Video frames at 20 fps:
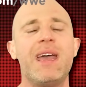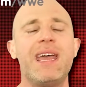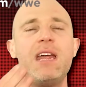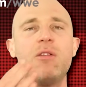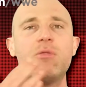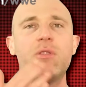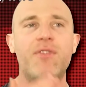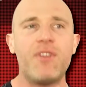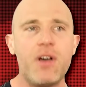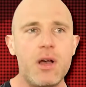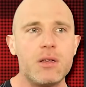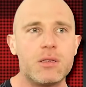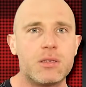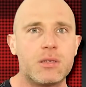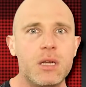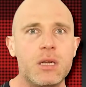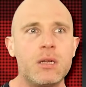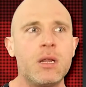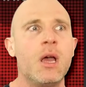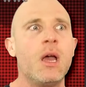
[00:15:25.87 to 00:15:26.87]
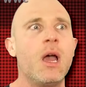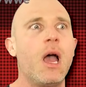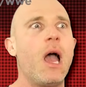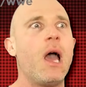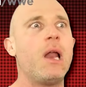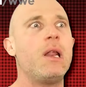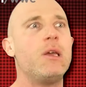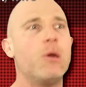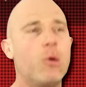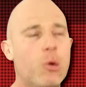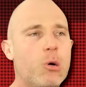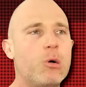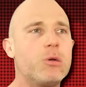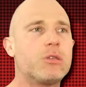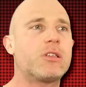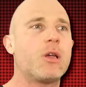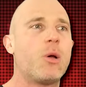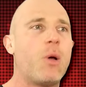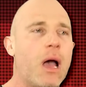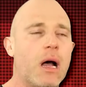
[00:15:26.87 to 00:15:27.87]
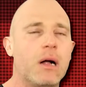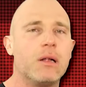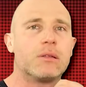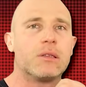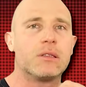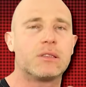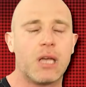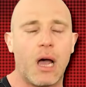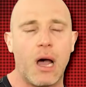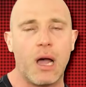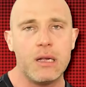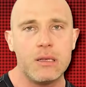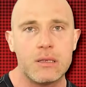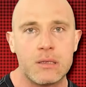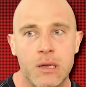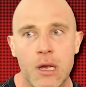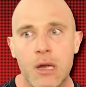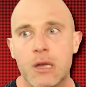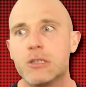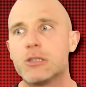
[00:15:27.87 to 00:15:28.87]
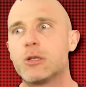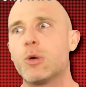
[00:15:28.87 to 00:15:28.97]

he reversed it, and he also held the tights,